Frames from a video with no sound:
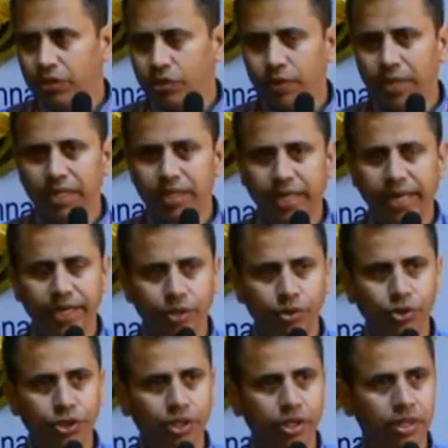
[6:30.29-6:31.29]
So I'll try
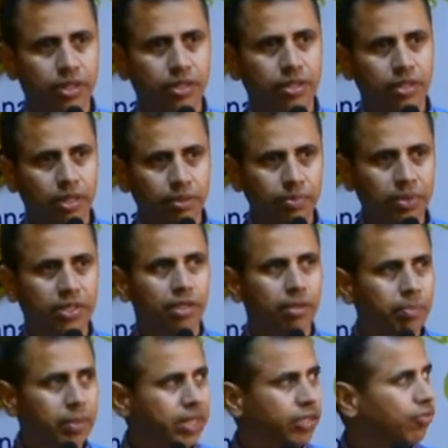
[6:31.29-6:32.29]
to share some
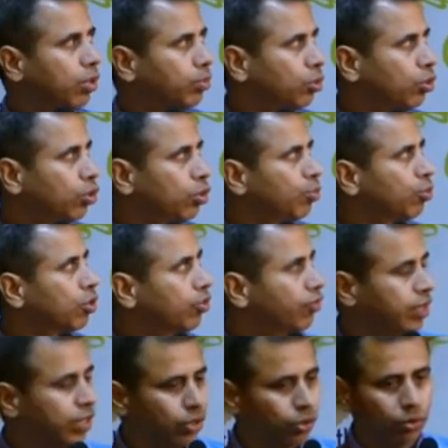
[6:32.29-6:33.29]
snippets from those books
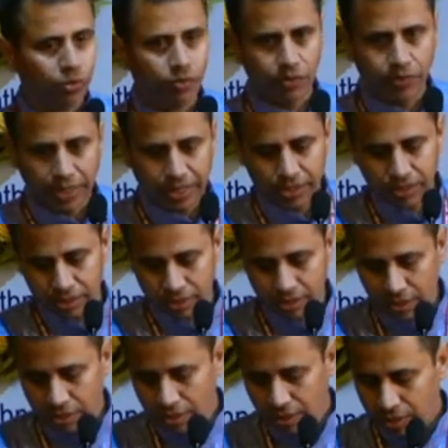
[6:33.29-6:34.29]
with you.
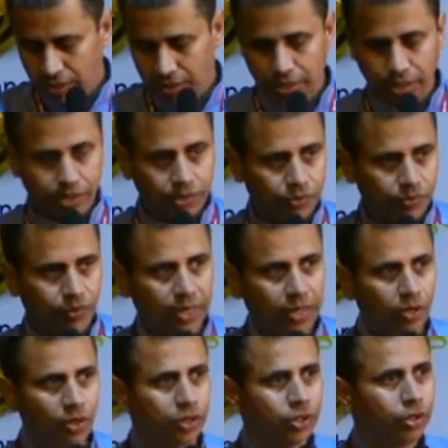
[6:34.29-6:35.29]
There is
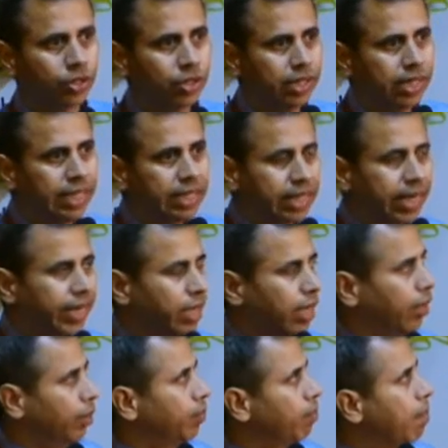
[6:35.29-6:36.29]
one on your screen right
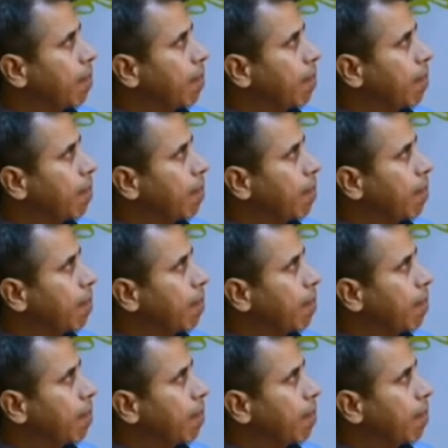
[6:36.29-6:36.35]
now.